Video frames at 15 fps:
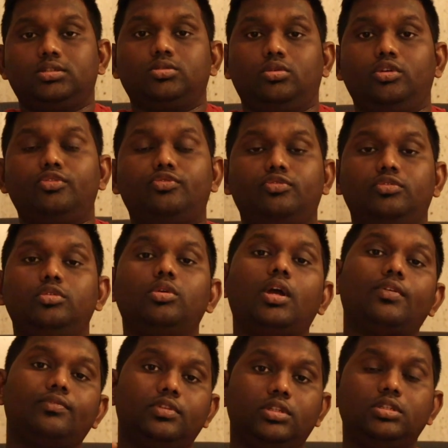So if you
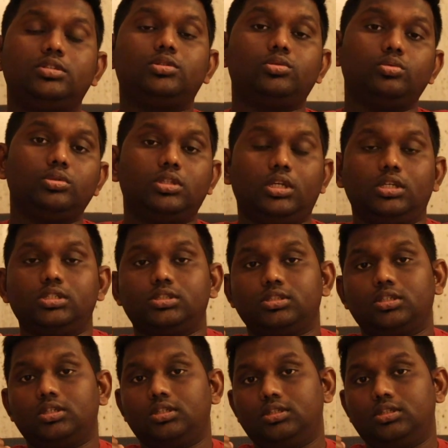have these two things,